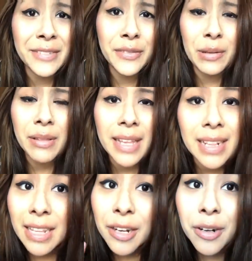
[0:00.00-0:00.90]
if you like
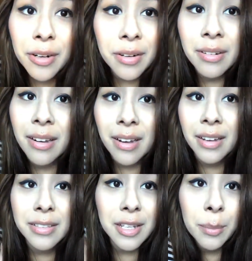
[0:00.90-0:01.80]
glitter
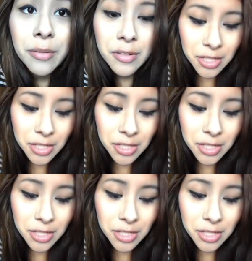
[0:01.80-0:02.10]
on top of your